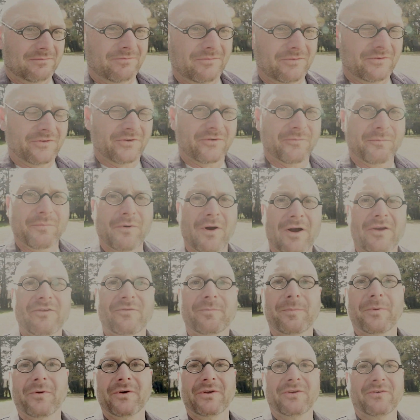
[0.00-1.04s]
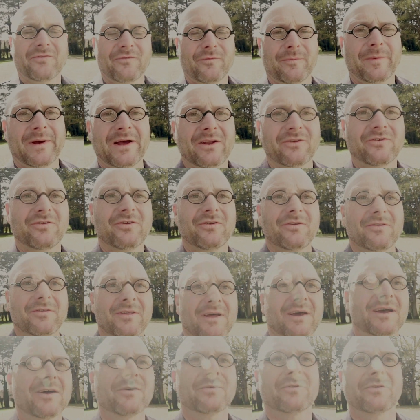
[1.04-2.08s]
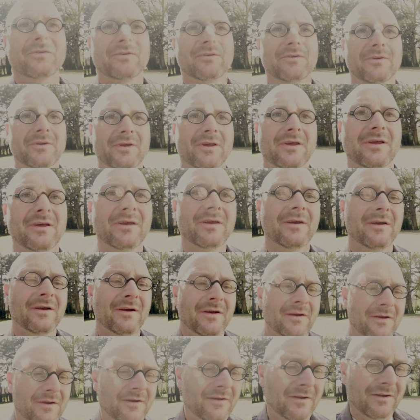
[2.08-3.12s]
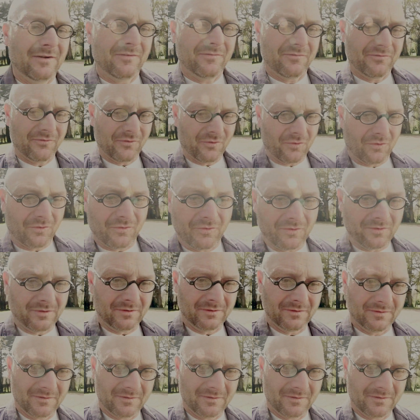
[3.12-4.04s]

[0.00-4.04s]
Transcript: sort of price point of about 2,000 for